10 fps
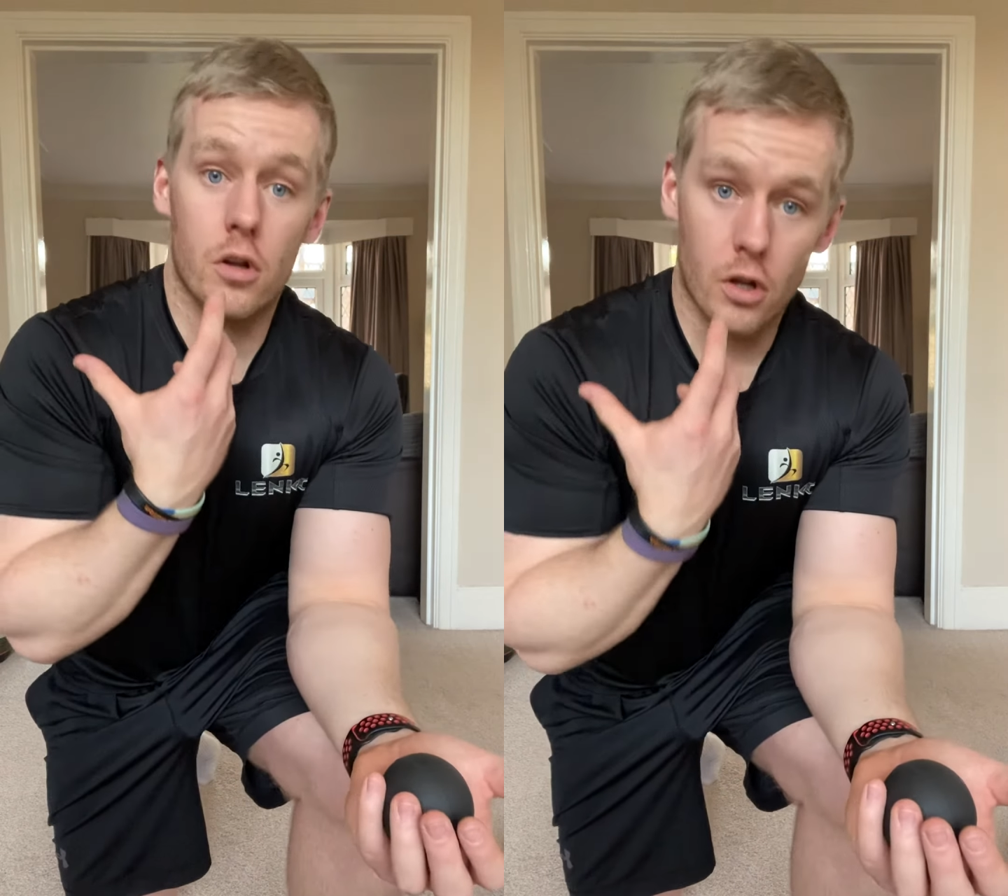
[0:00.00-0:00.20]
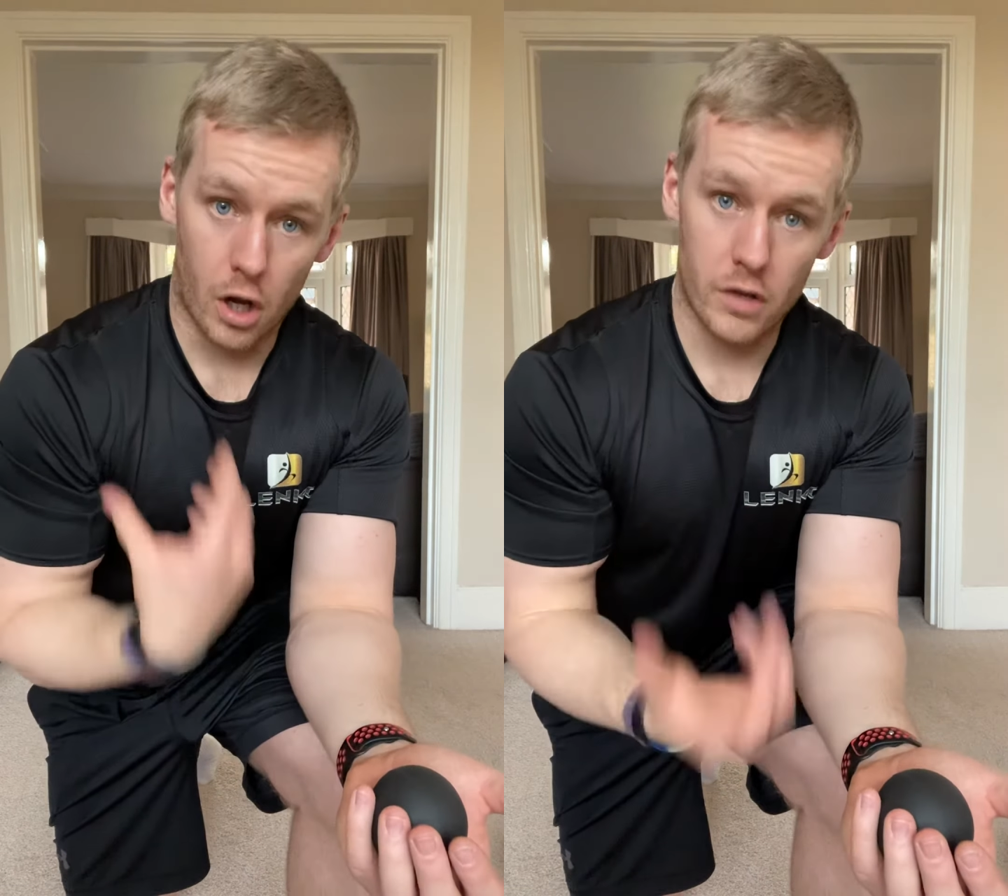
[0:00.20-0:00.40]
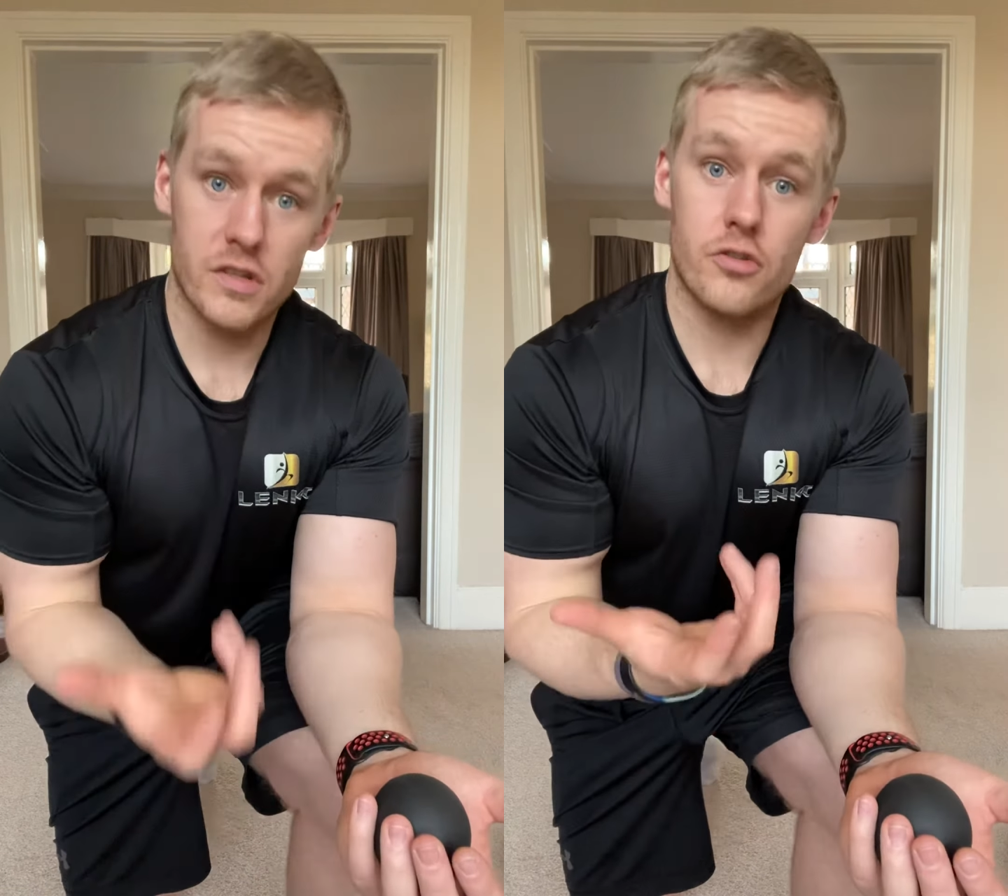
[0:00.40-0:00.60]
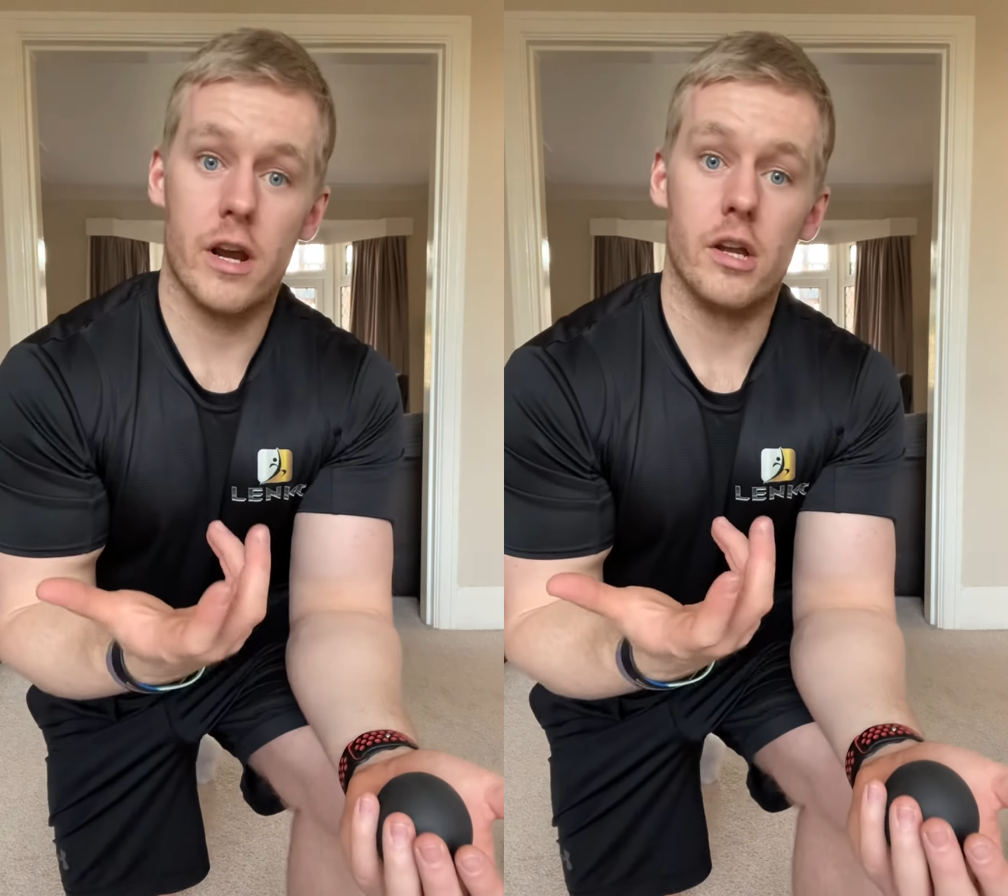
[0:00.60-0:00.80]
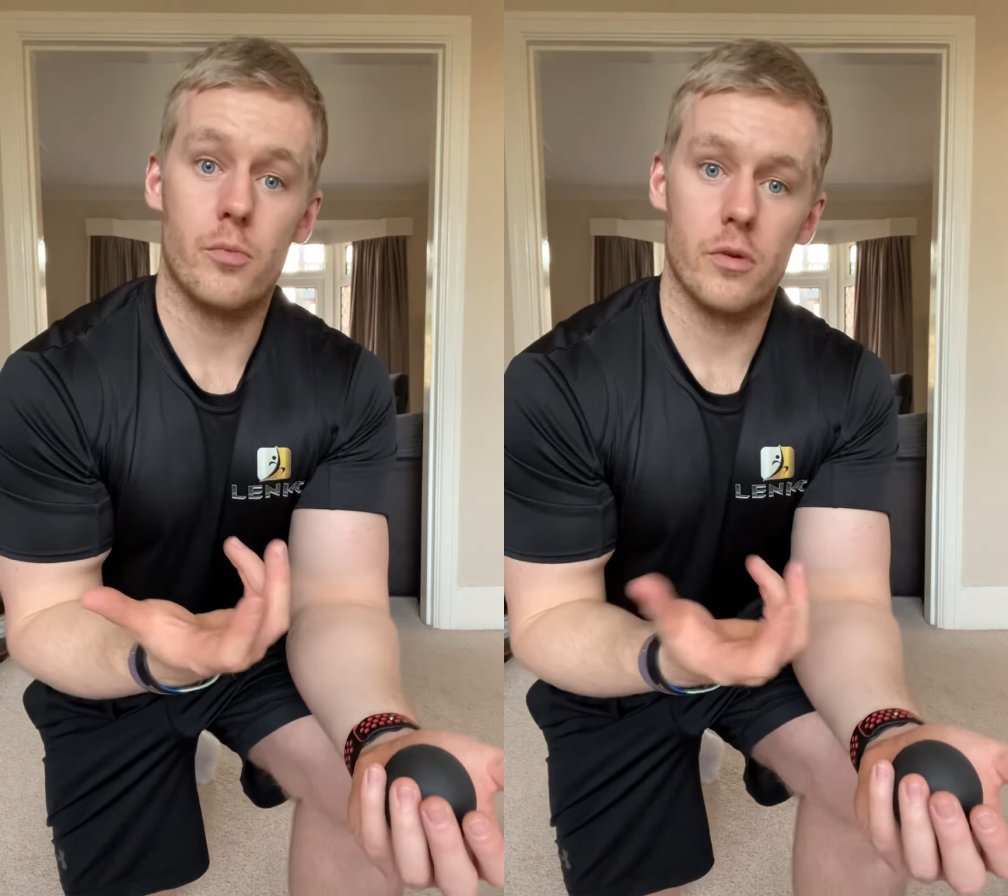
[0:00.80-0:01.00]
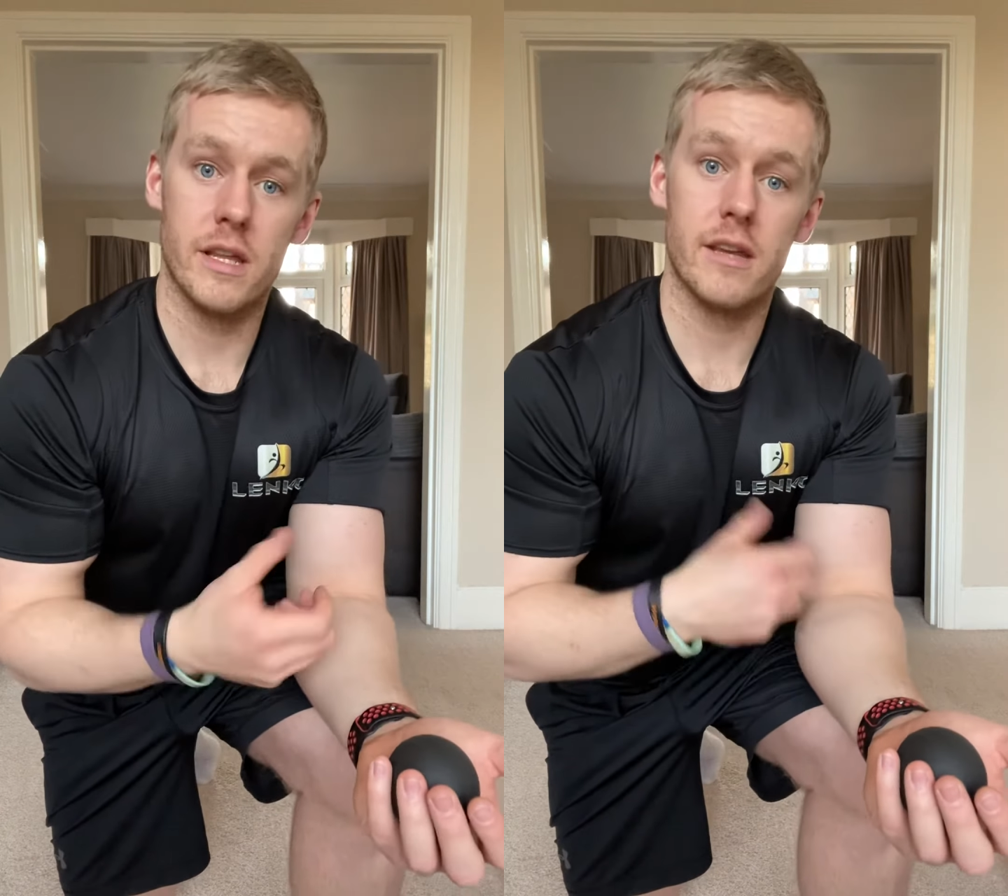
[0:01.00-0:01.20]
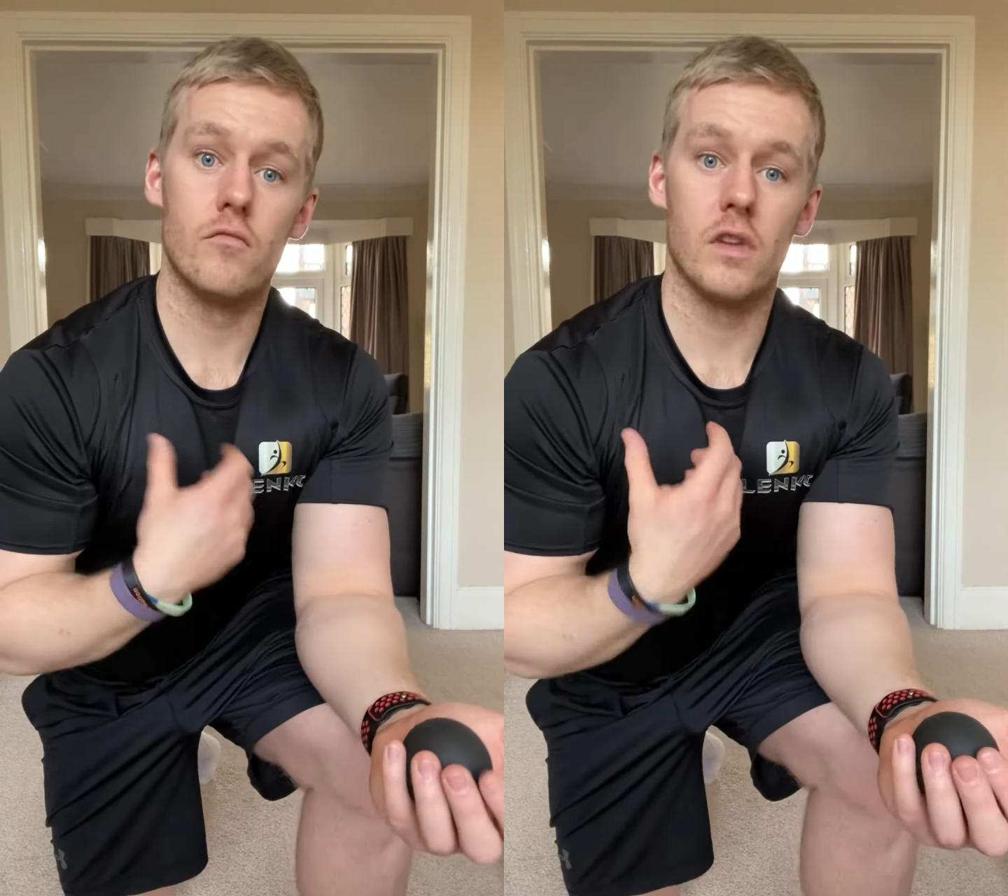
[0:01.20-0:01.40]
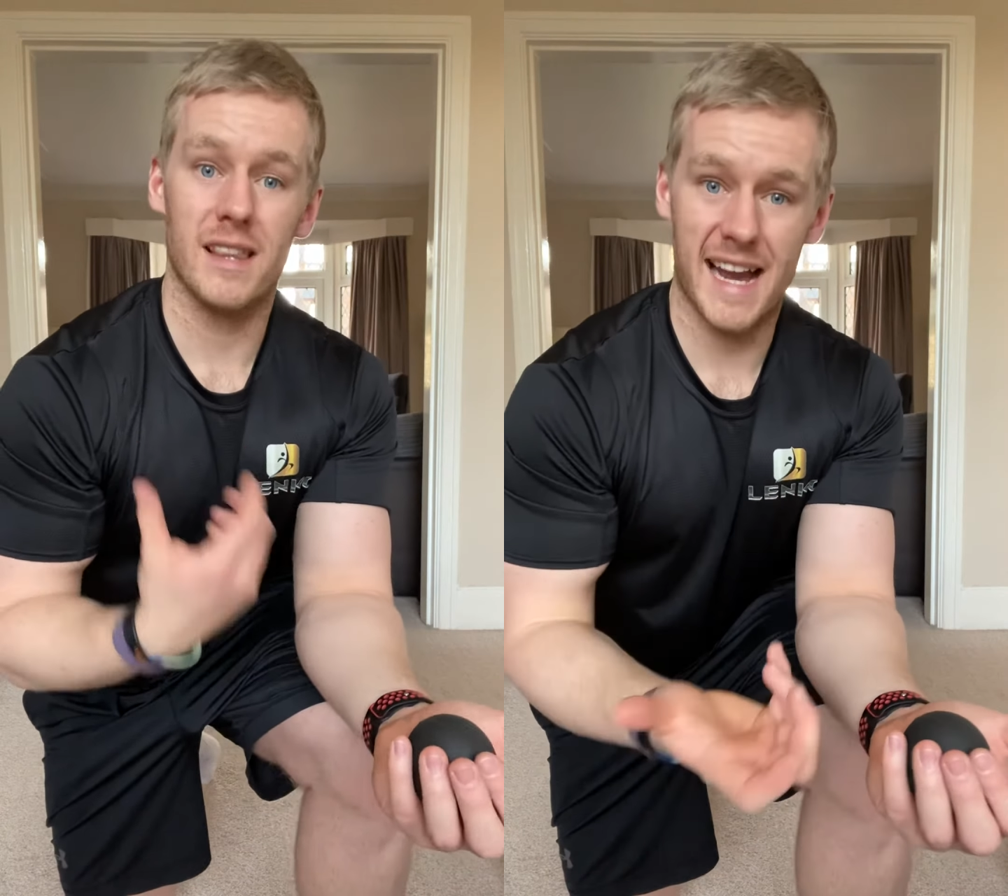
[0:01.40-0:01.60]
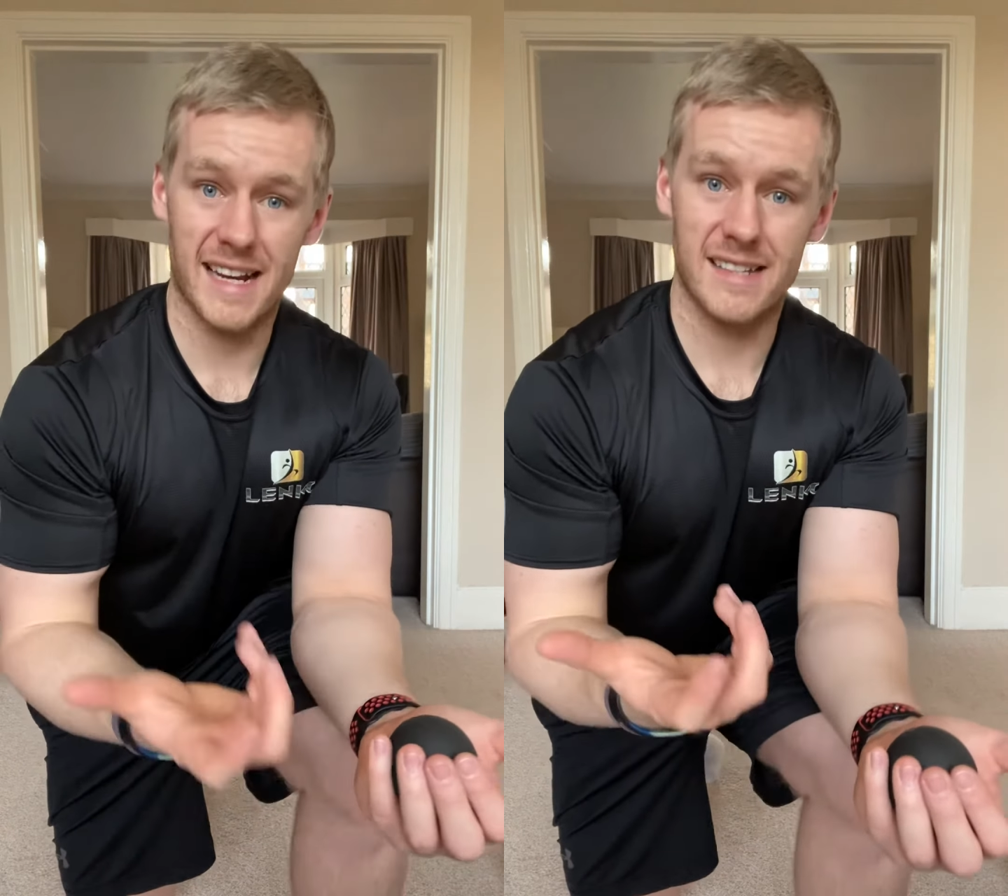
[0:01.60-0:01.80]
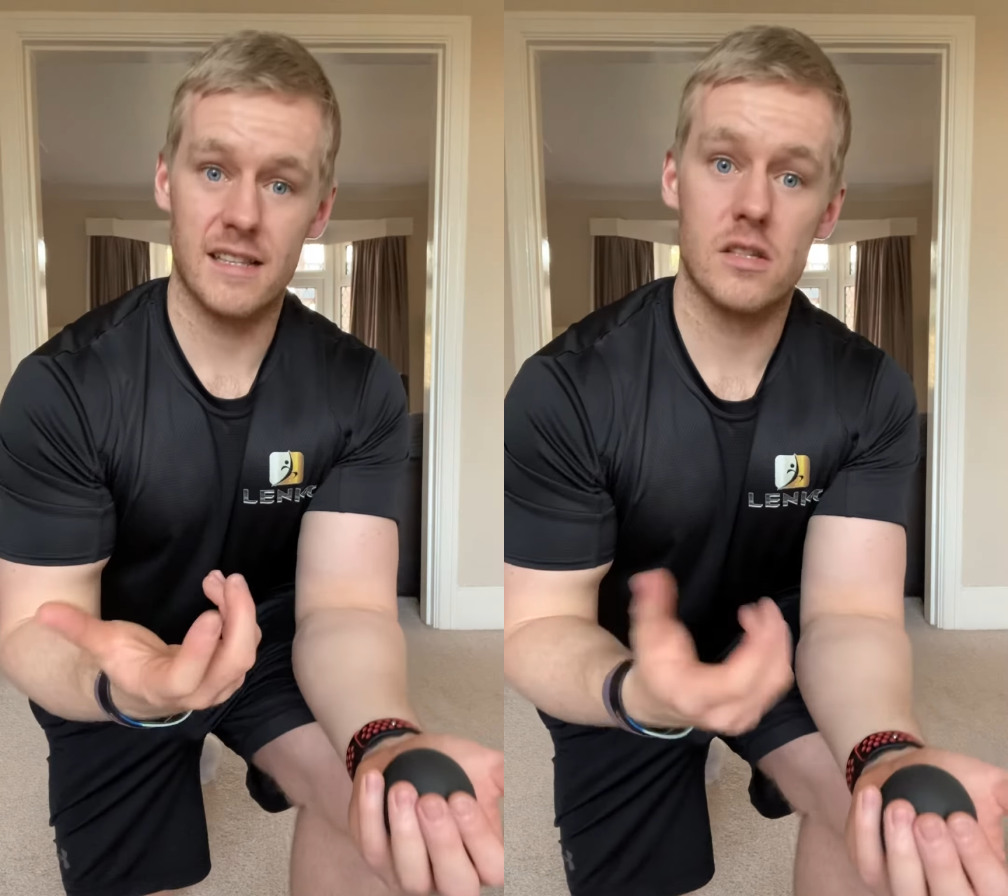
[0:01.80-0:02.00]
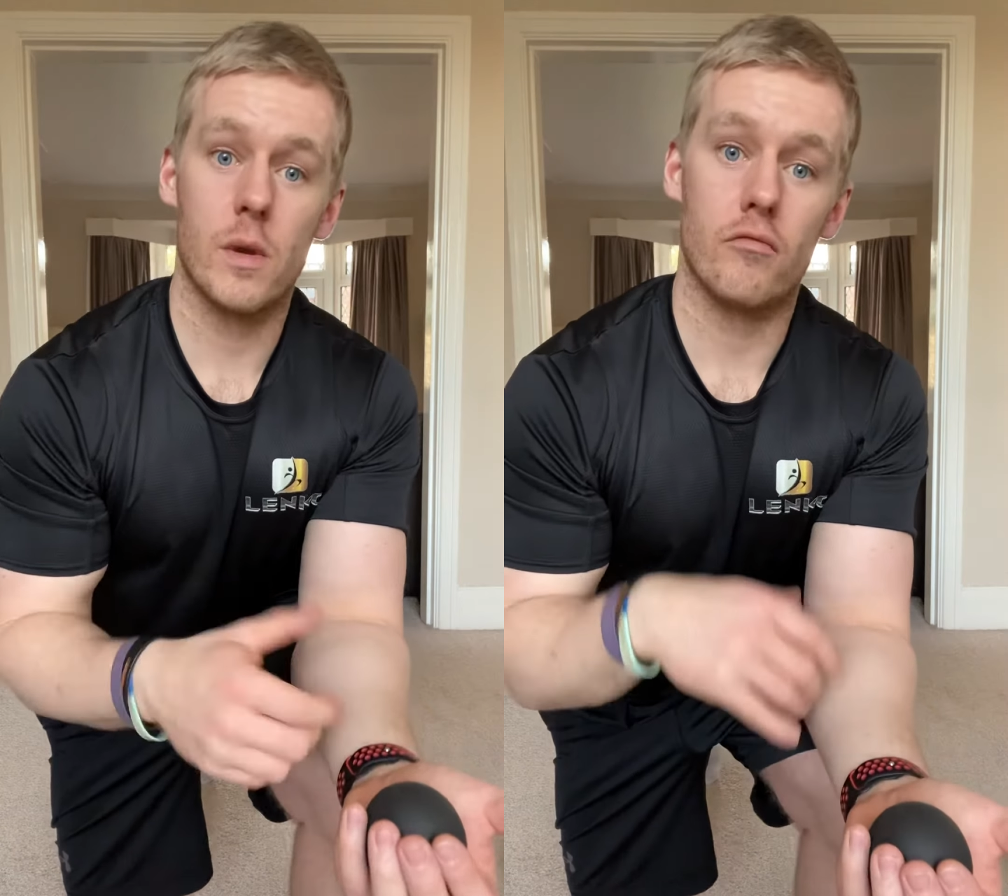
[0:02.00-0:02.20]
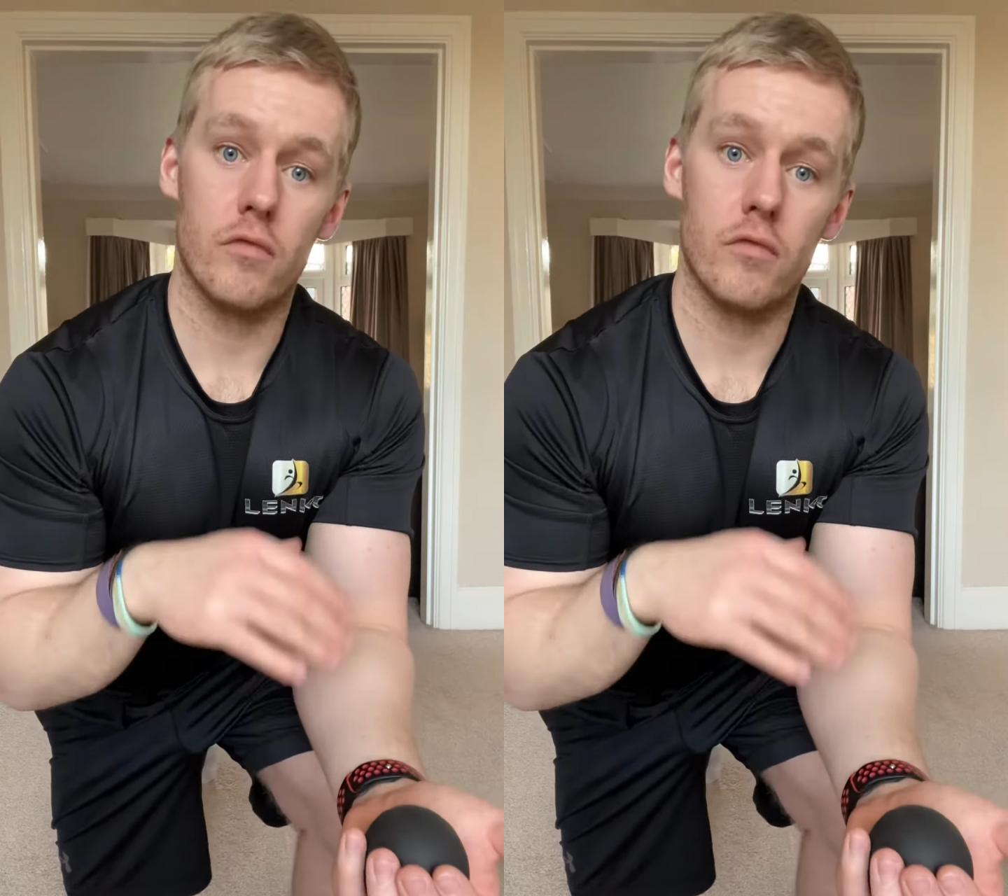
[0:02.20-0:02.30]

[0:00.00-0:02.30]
Concentrate on your breathing, relax into it,